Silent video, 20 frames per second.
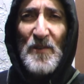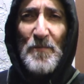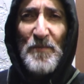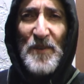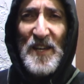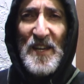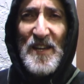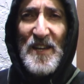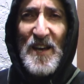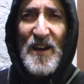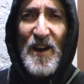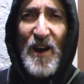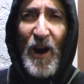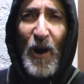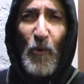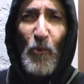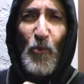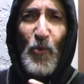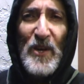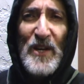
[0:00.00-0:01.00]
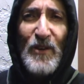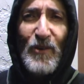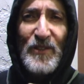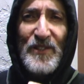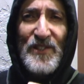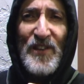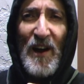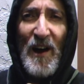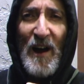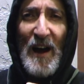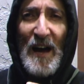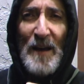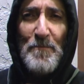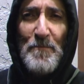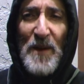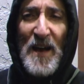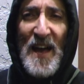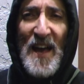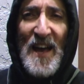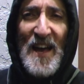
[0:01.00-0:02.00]
to be a
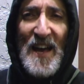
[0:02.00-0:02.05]
real-time